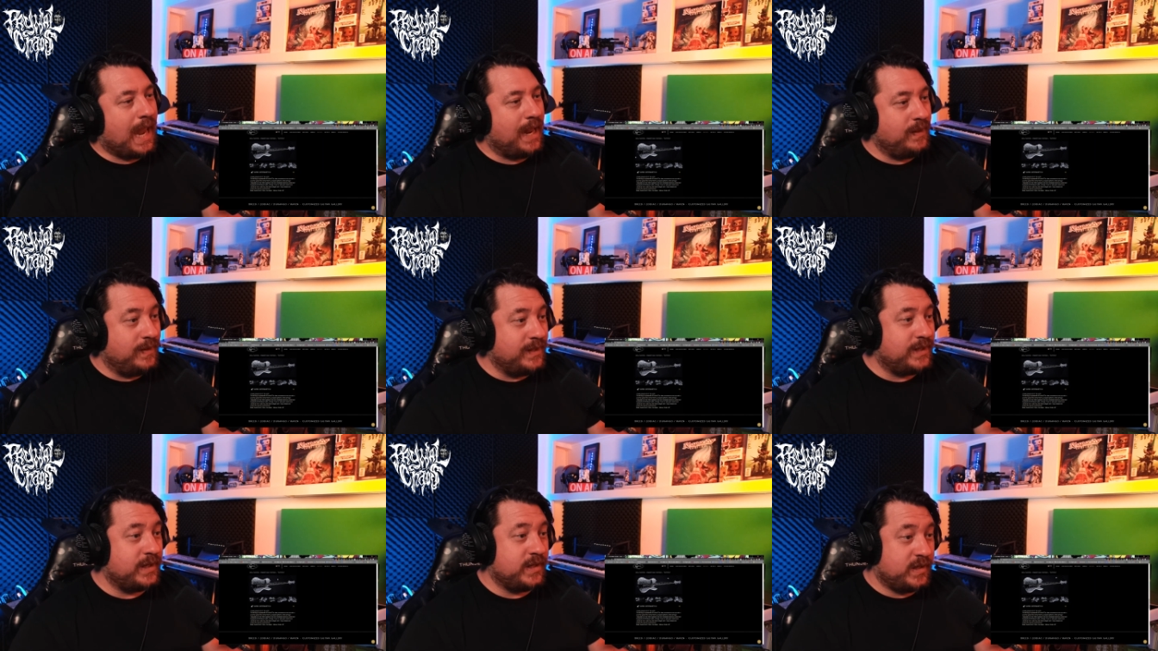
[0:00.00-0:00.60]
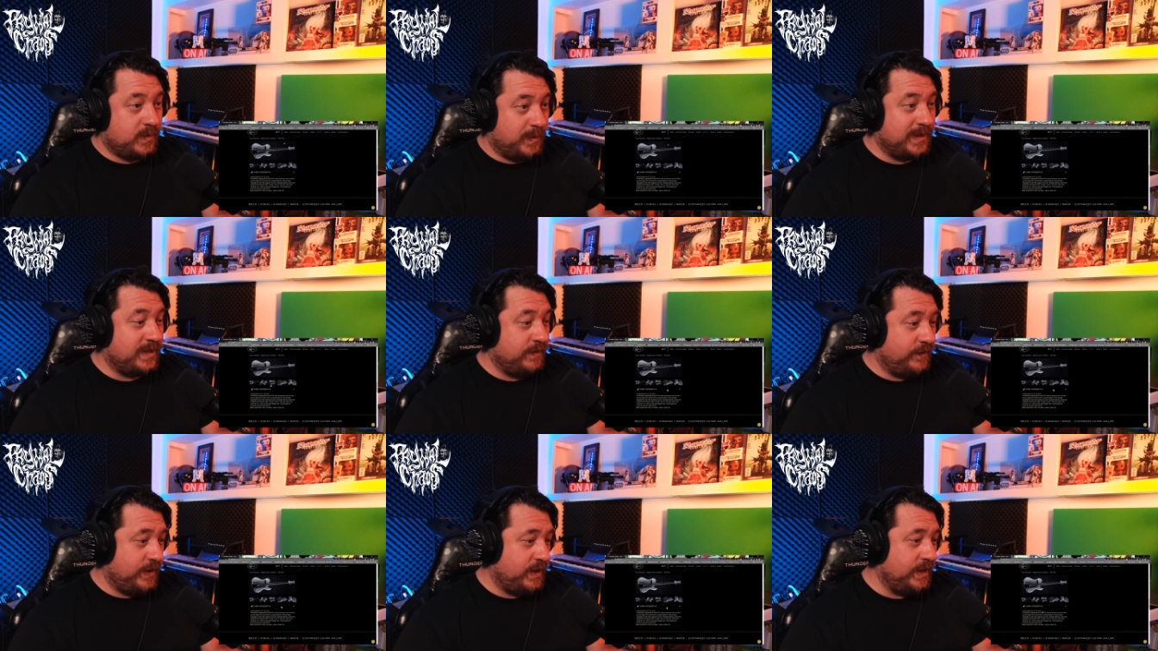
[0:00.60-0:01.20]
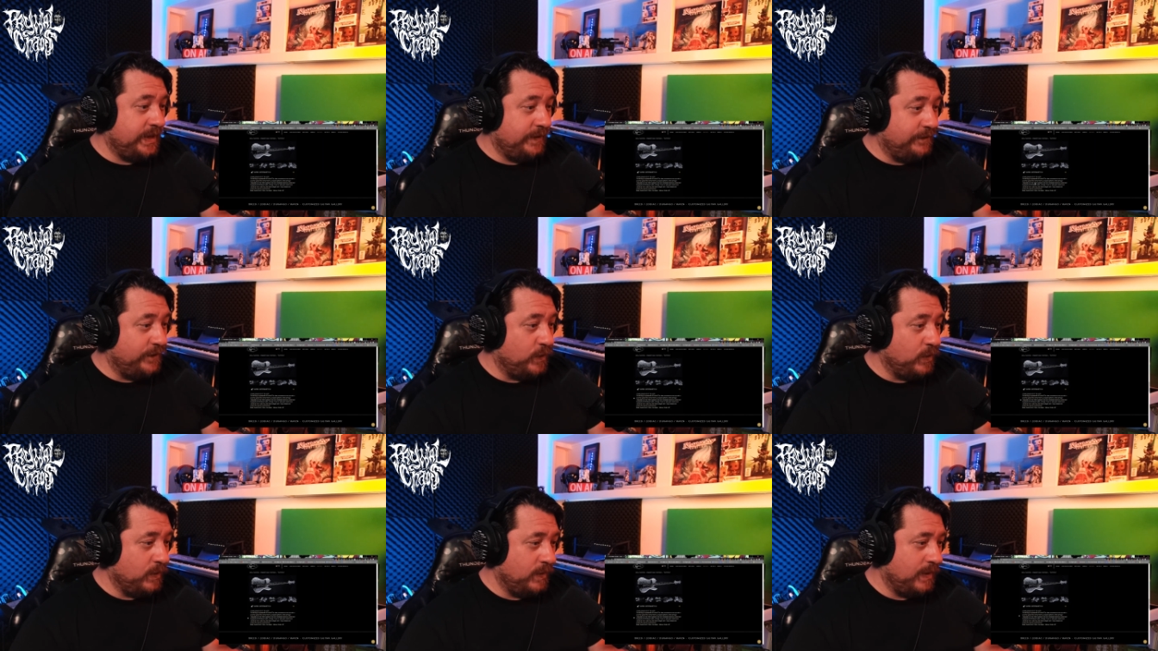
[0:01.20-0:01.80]
and this is specifically
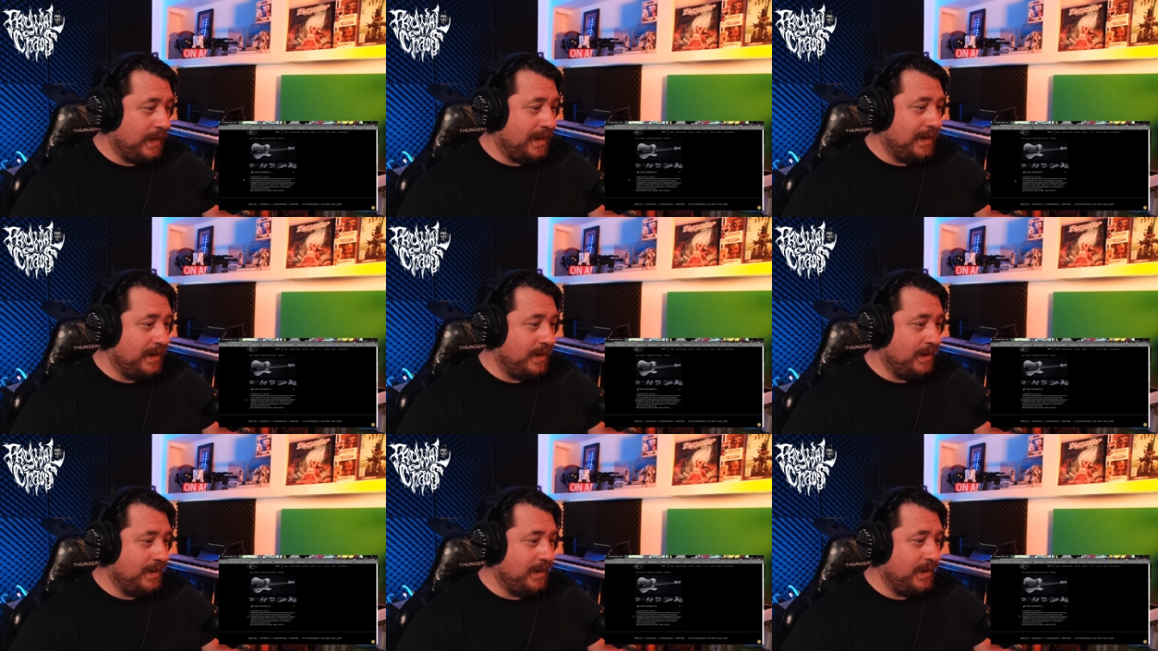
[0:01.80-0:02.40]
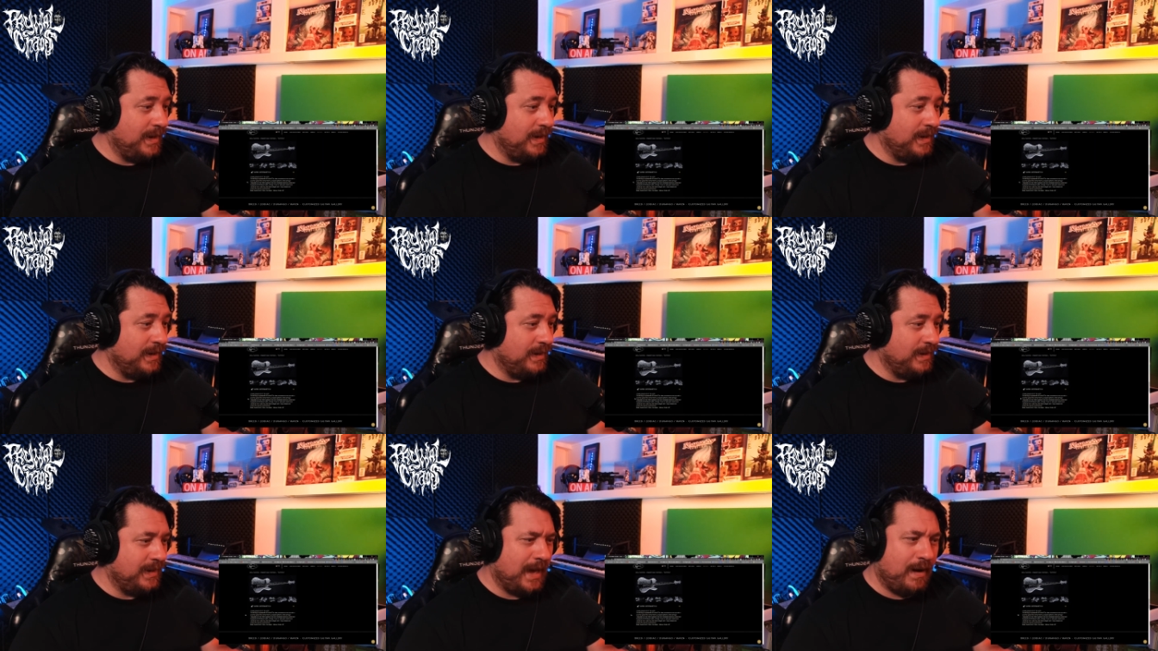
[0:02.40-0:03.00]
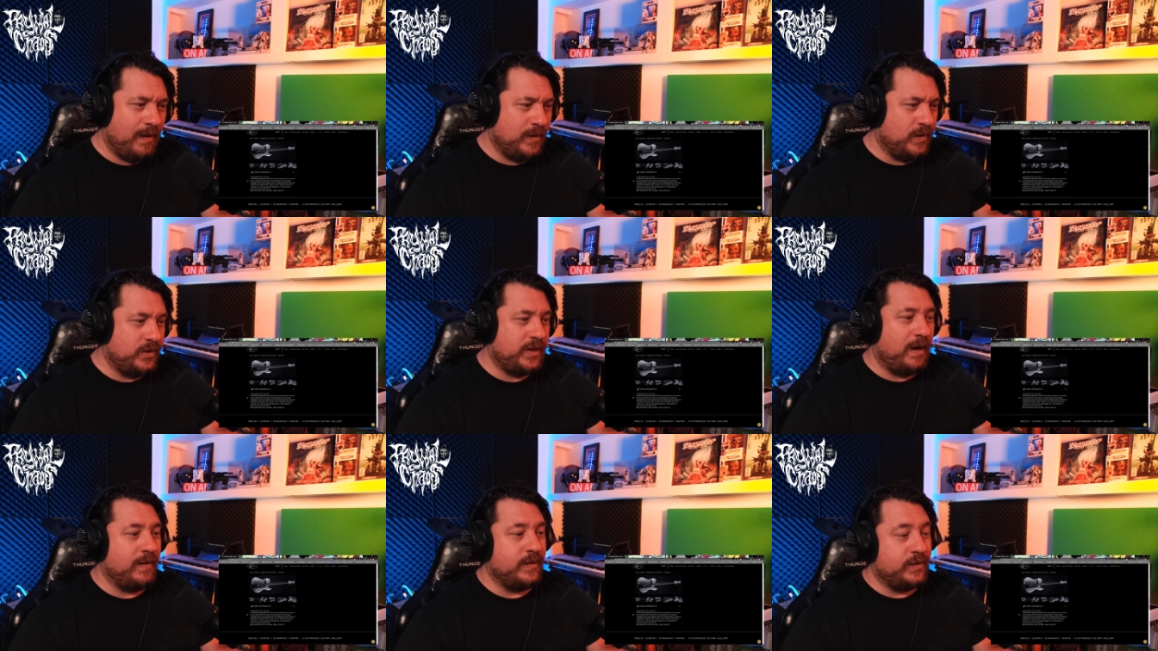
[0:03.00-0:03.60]
for uh, uh, Garrett or
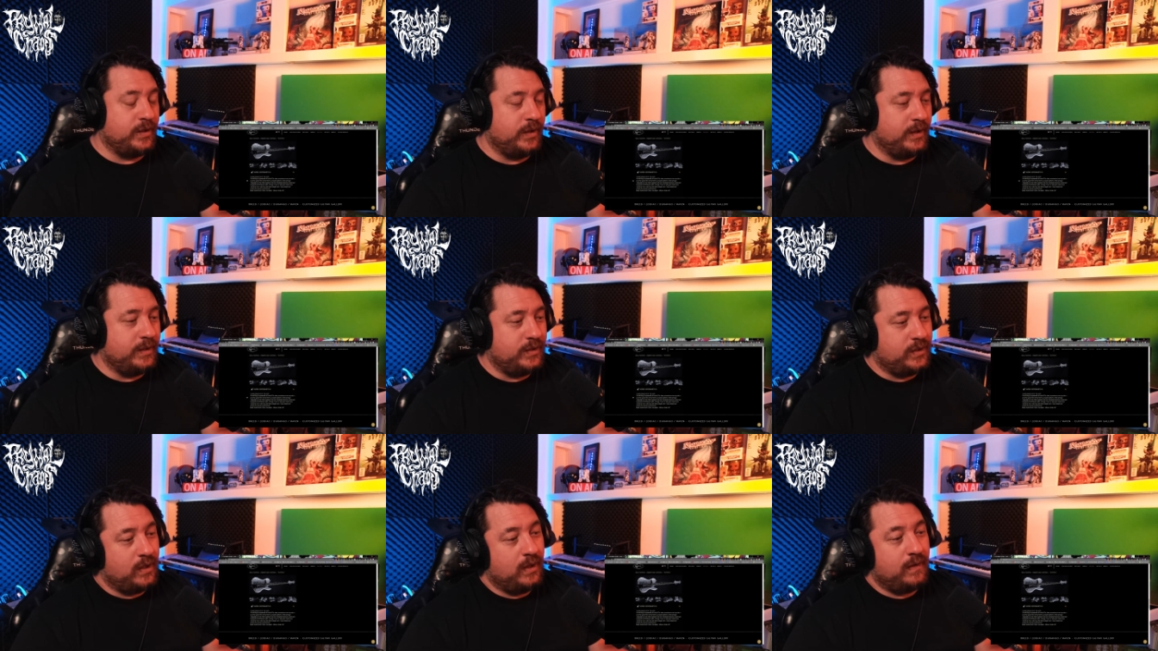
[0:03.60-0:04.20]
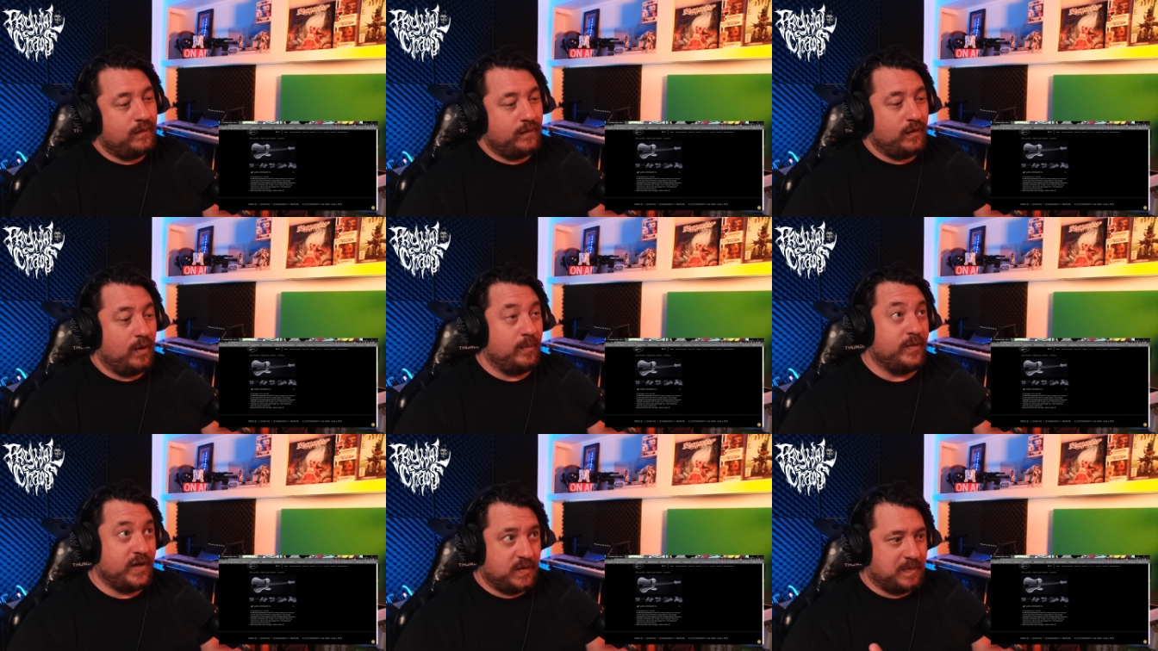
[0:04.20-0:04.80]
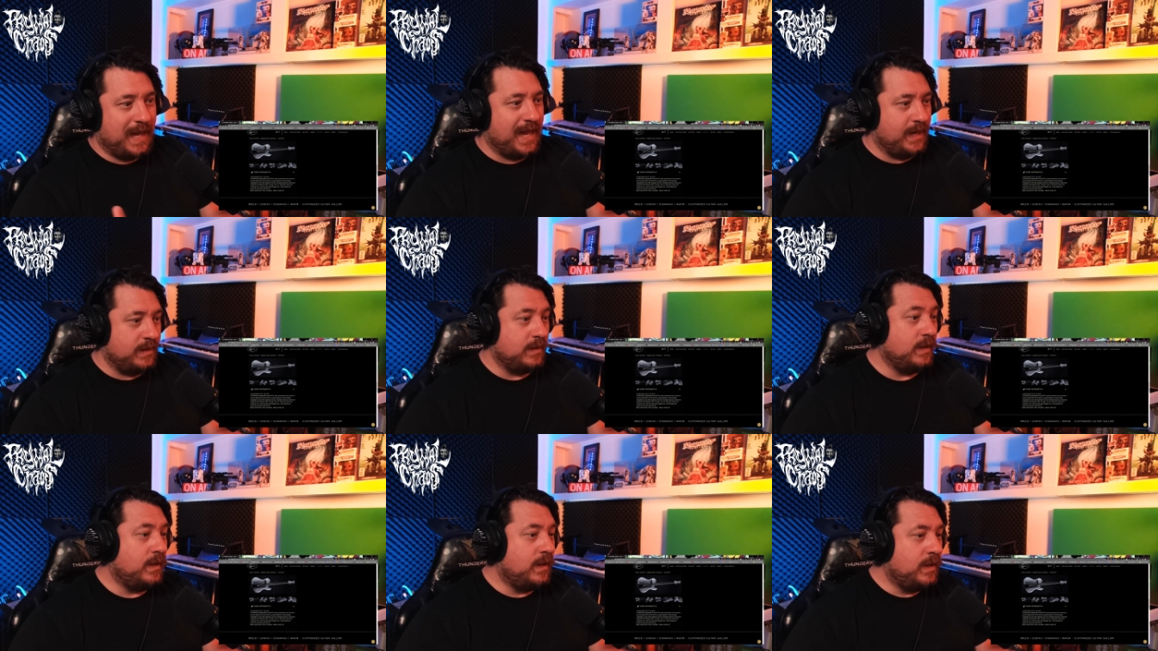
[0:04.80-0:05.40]
Jared Dirge from this
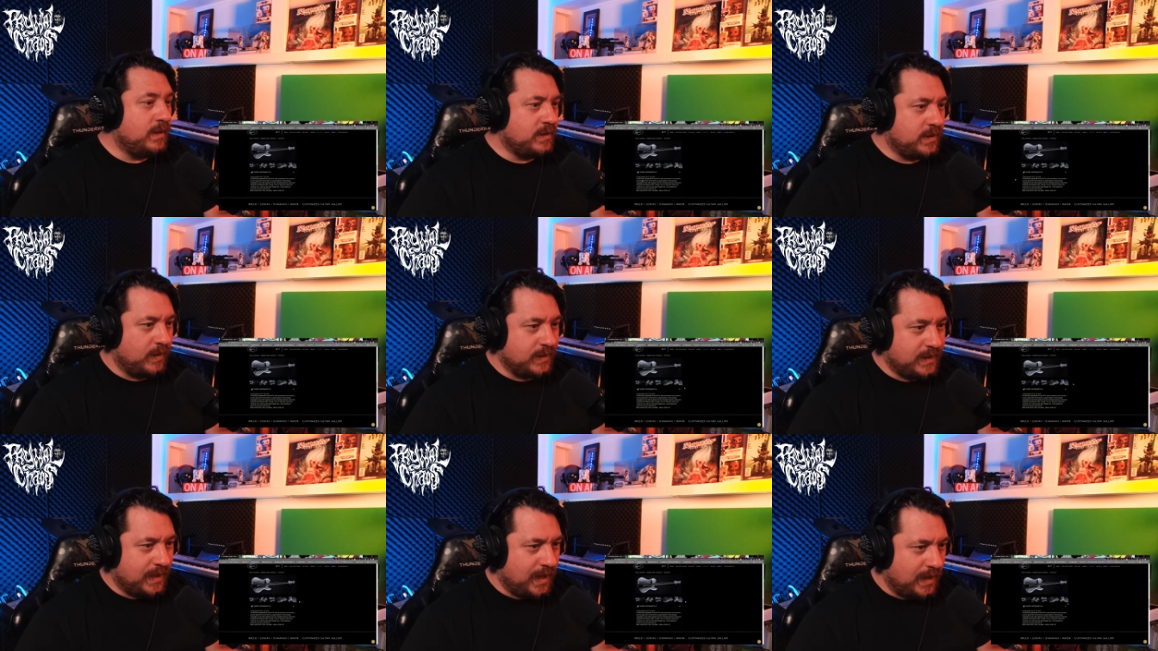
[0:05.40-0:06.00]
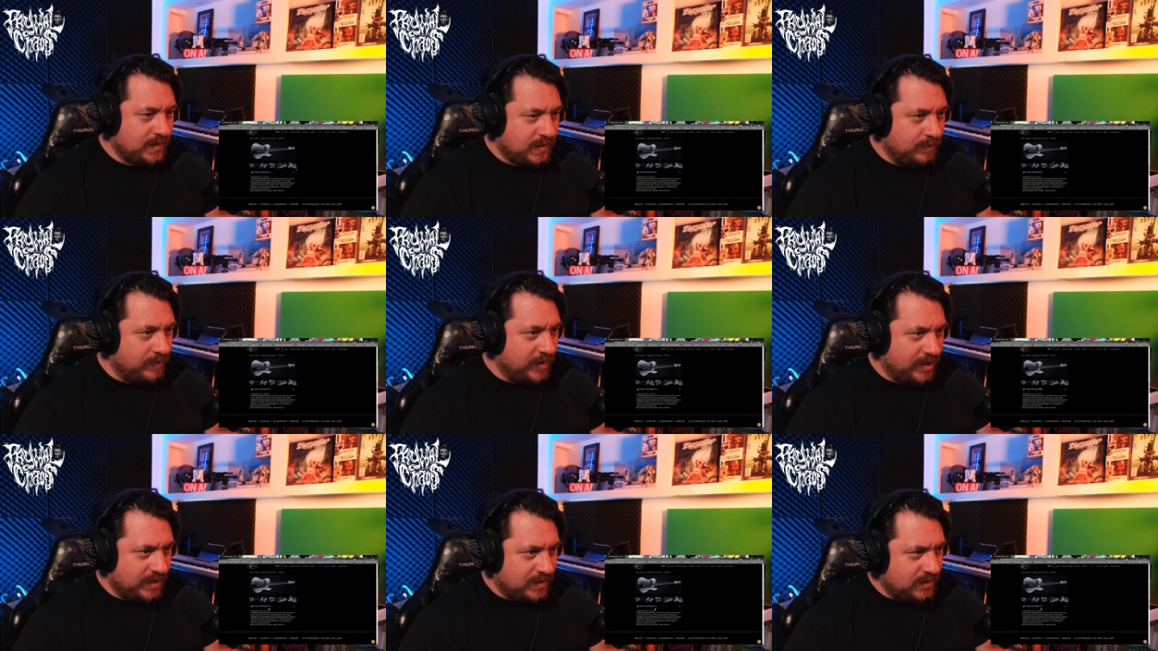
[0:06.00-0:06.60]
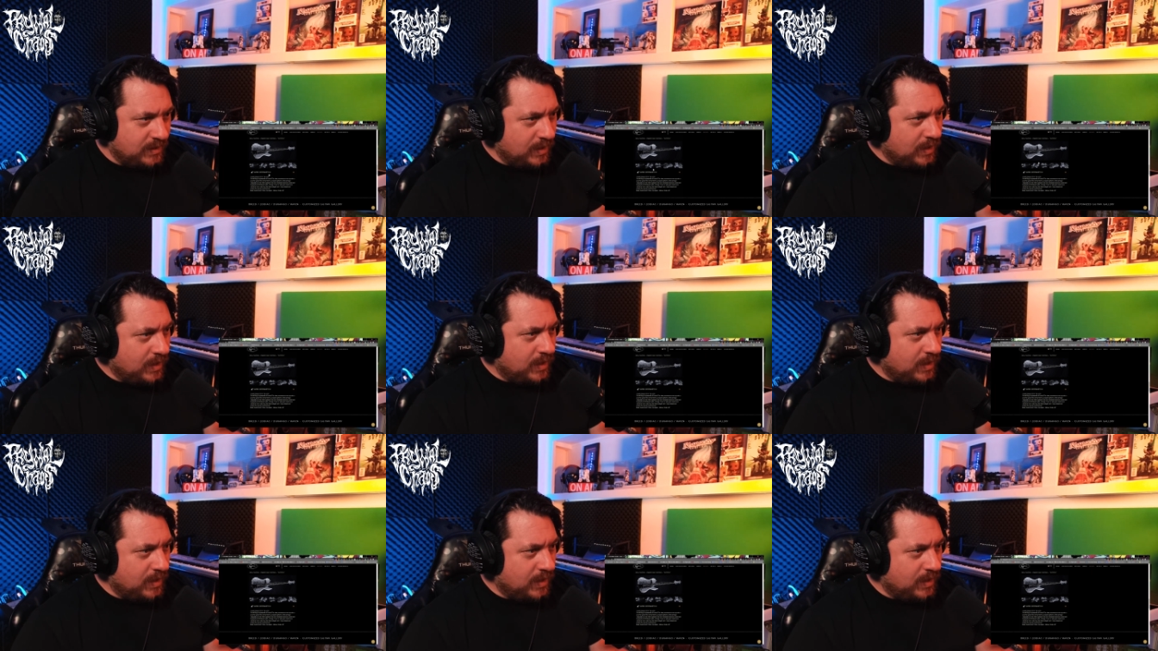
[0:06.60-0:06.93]
band. So it's a custom piece.